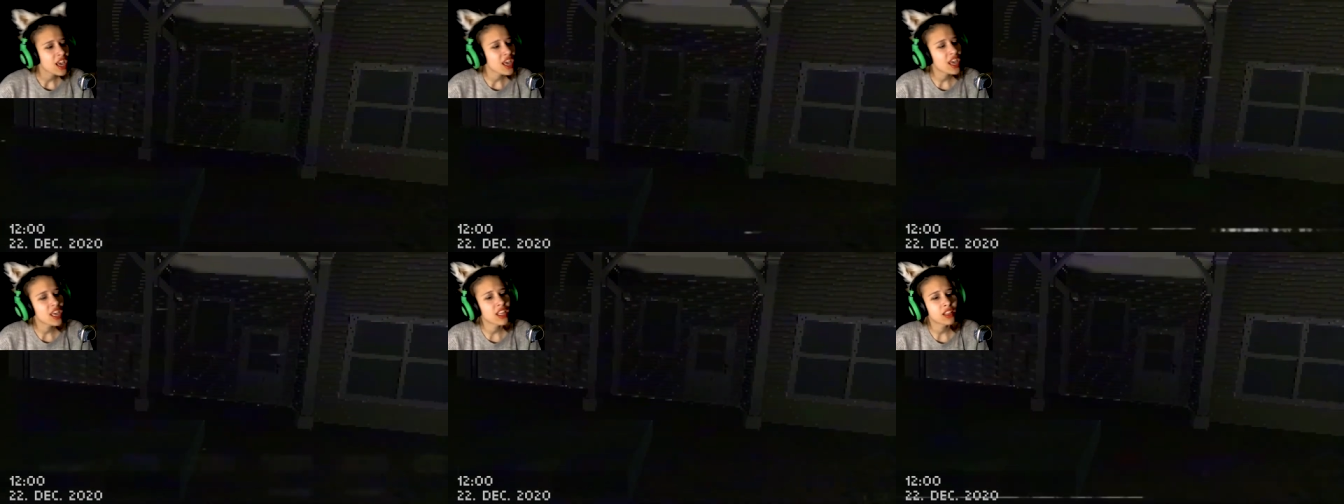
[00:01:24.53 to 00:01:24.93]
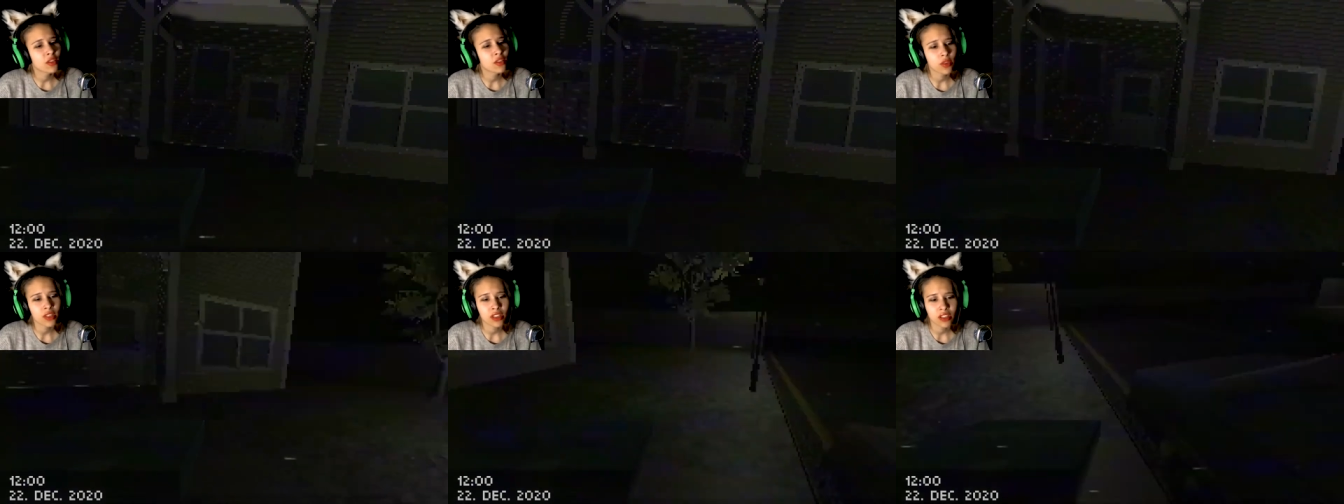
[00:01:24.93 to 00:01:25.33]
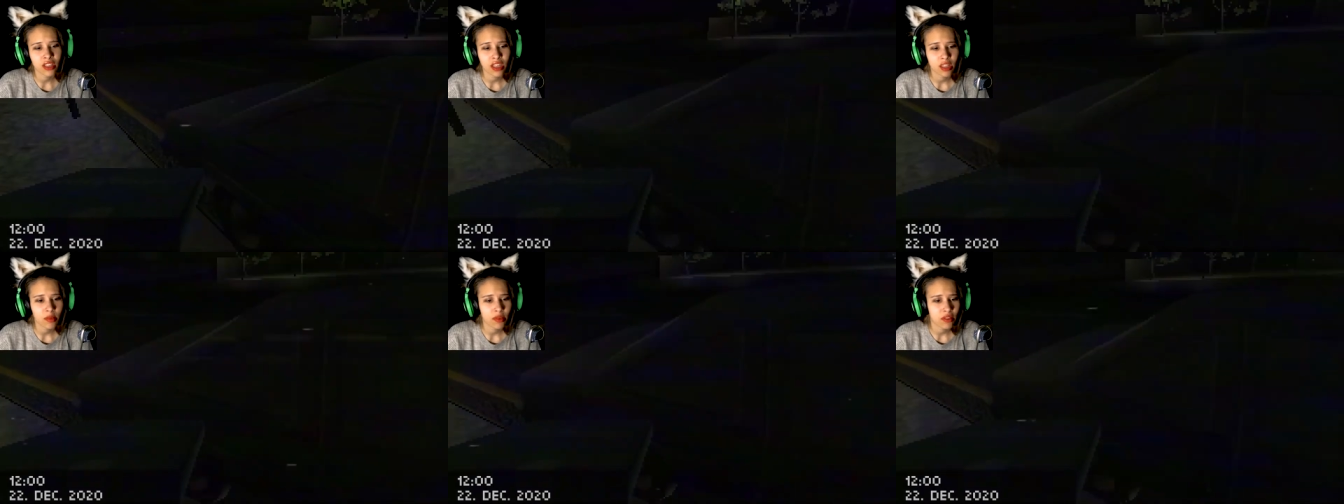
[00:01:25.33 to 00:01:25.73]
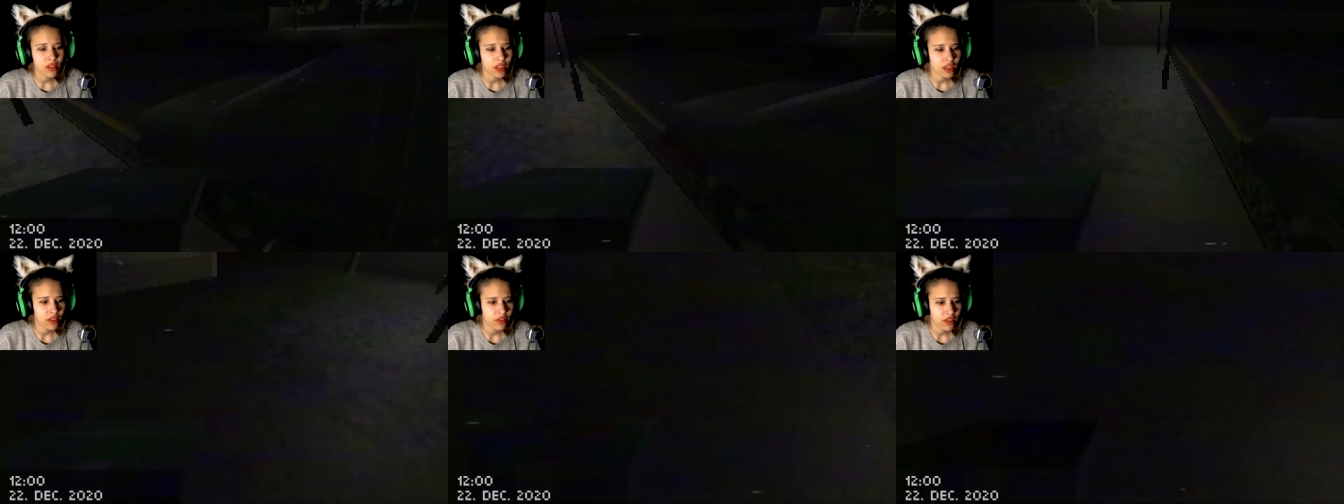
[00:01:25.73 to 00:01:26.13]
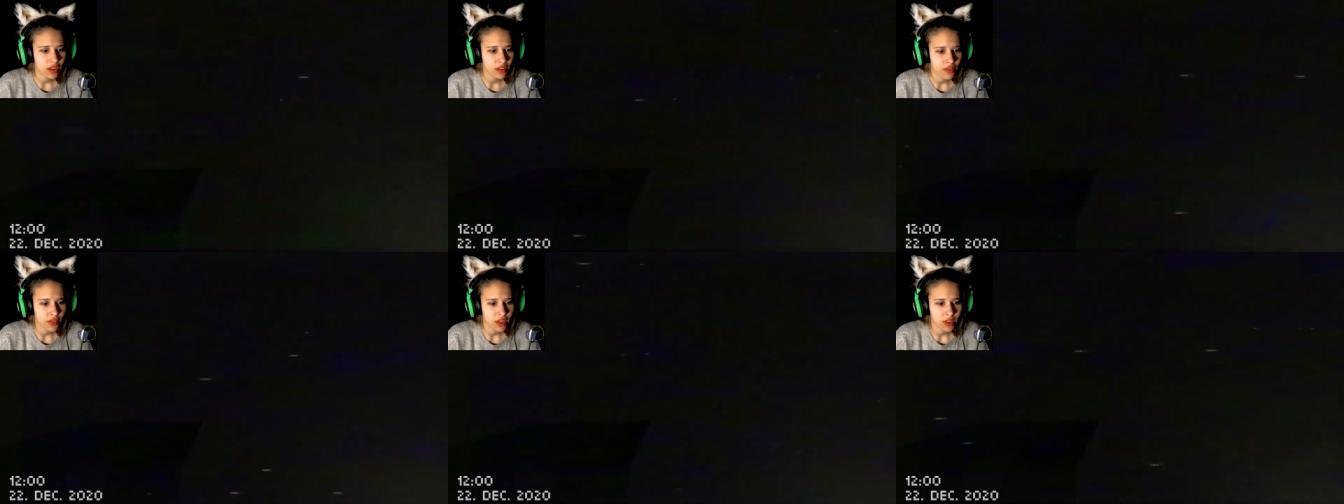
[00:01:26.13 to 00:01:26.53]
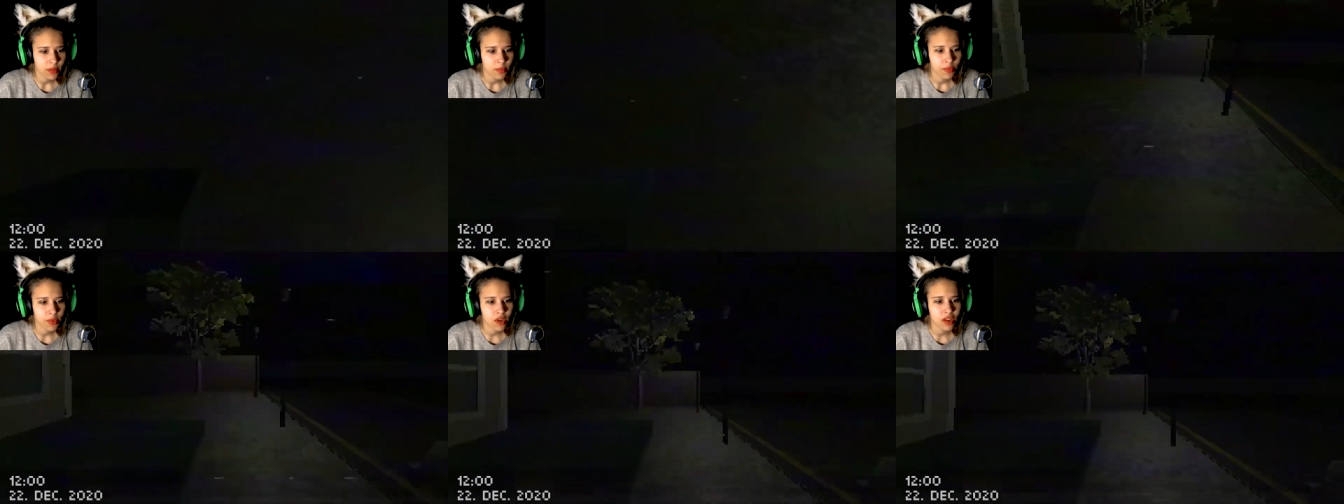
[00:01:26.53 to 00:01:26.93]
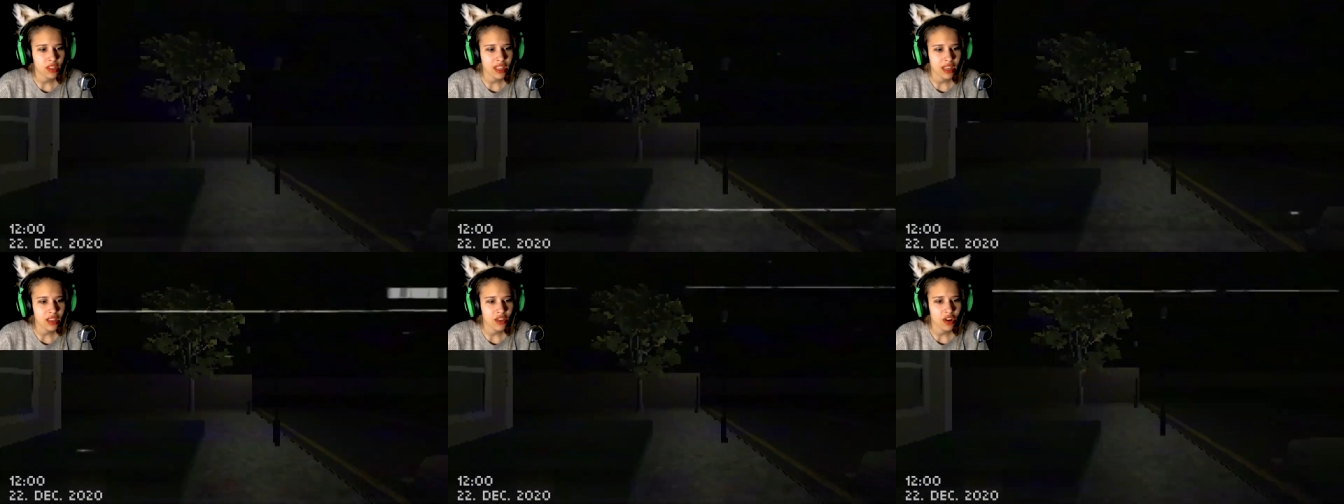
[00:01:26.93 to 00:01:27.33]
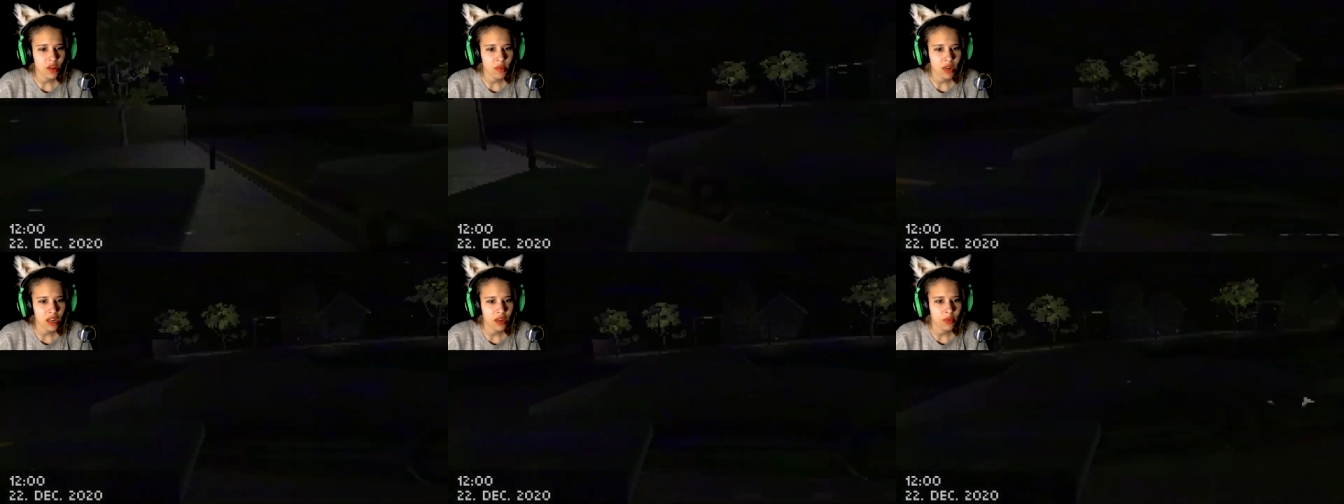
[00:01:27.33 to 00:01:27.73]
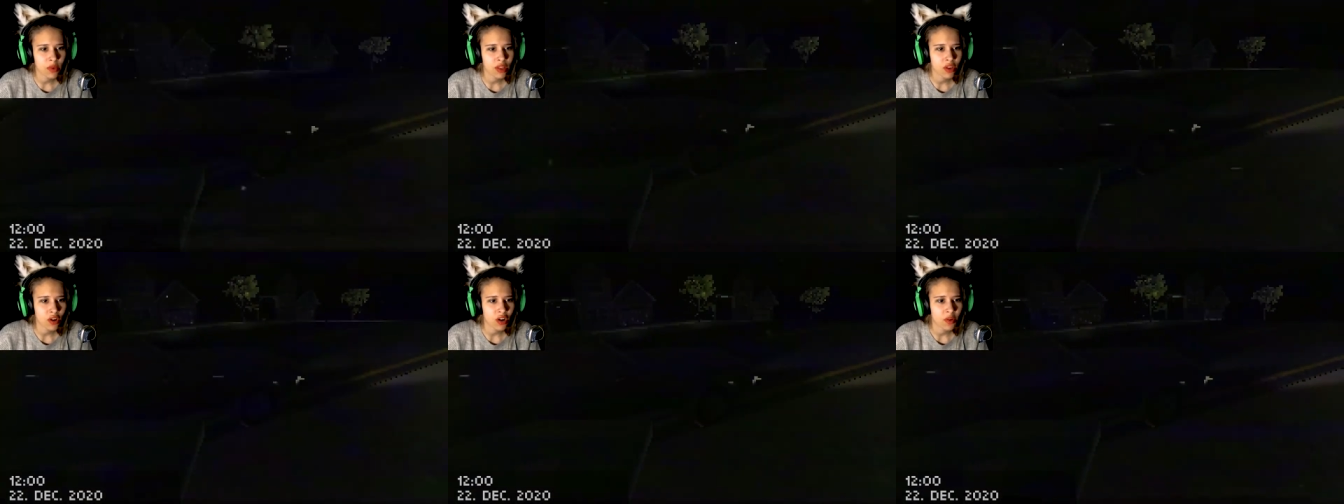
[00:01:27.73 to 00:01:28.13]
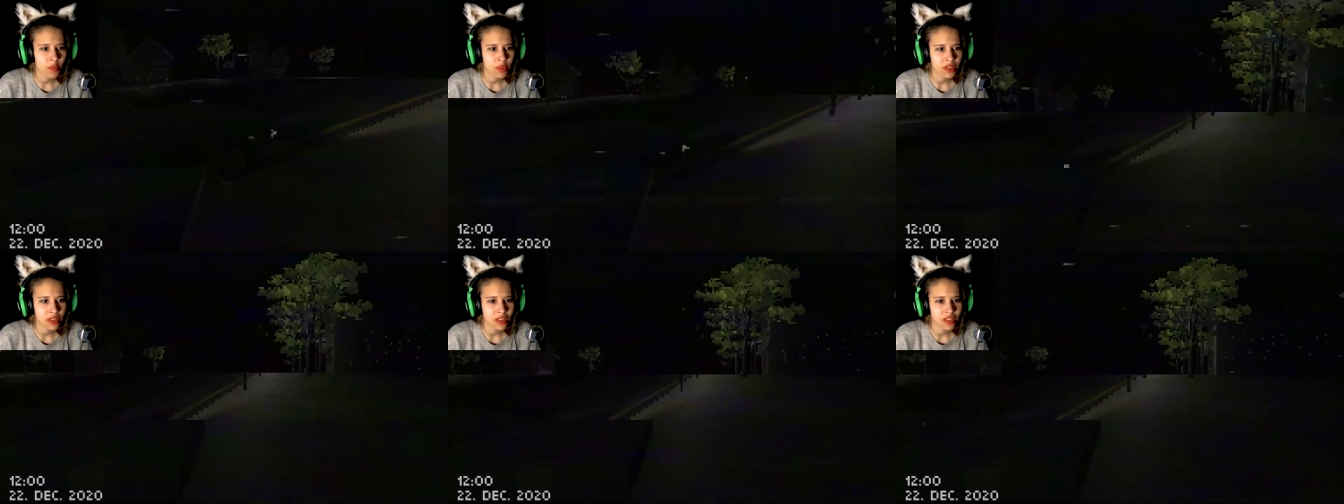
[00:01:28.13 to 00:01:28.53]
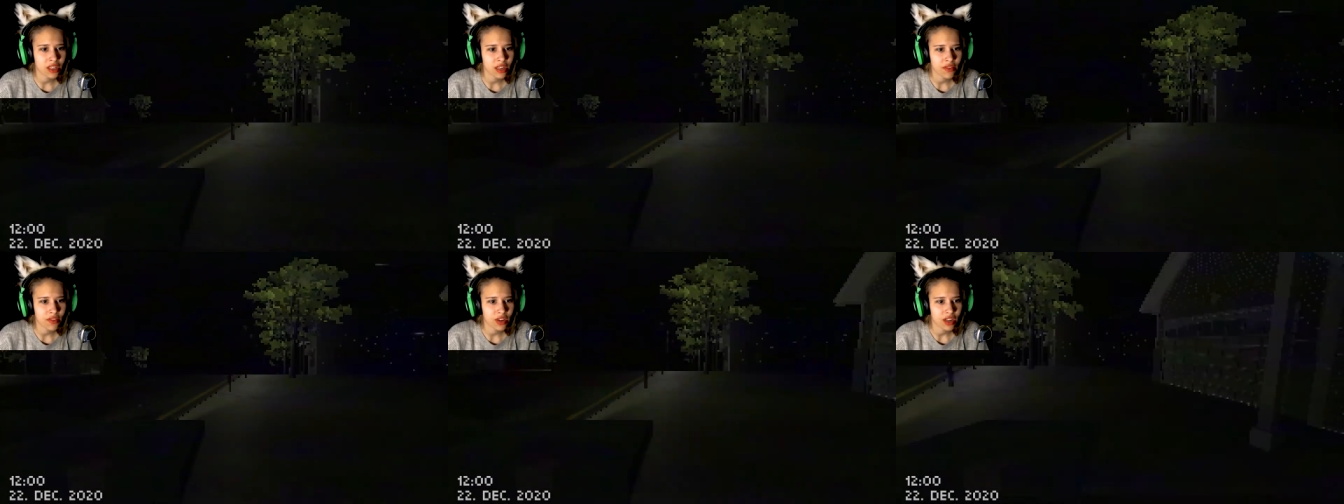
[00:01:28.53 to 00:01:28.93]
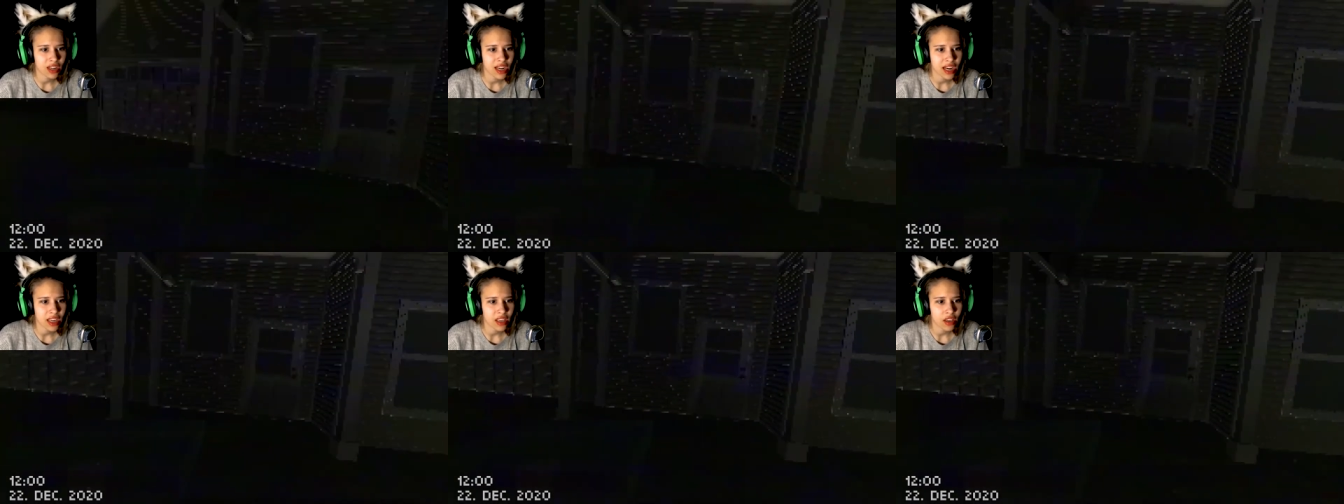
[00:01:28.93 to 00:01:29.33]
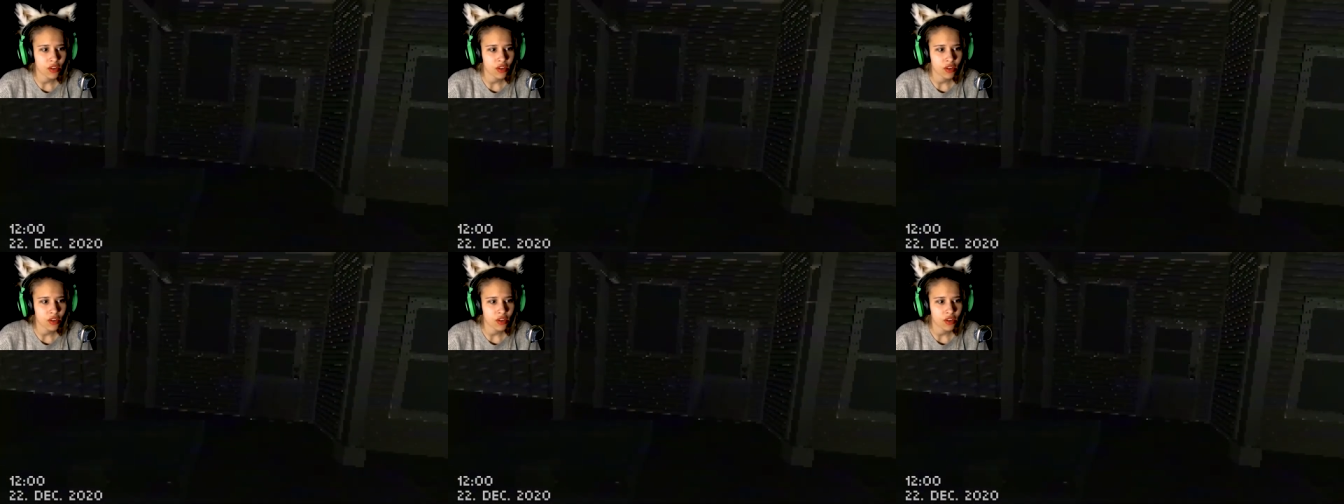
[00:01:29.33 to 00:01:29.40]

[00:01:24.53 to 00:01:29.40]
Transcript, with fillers: and it's gonna be like very fun because, like, normally when you're a pizza delivery guy,